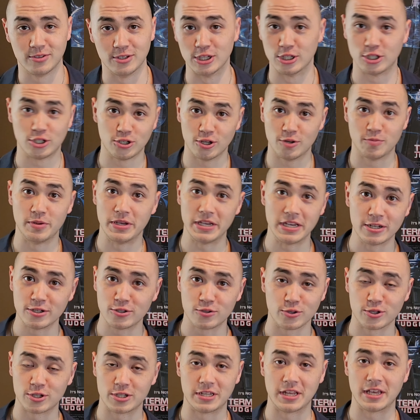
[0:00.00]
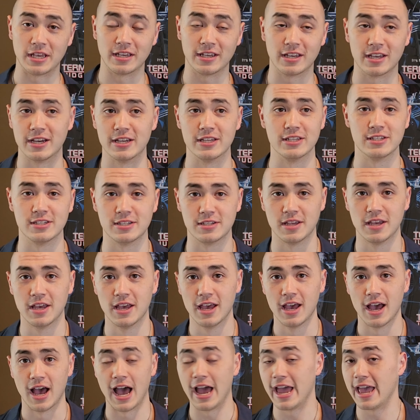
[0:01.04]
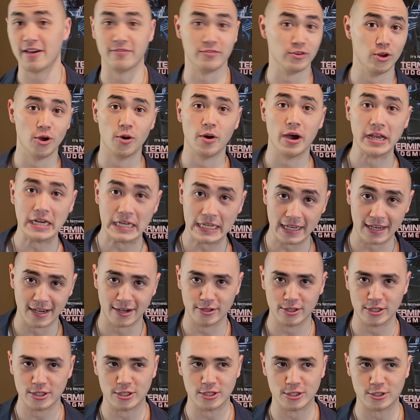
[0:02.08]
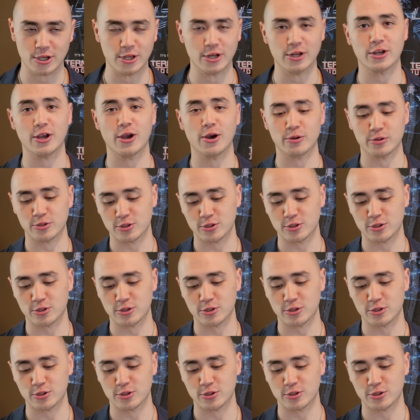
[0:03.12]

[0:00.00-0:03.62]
should be interesting because I have no idea how this is gonna go.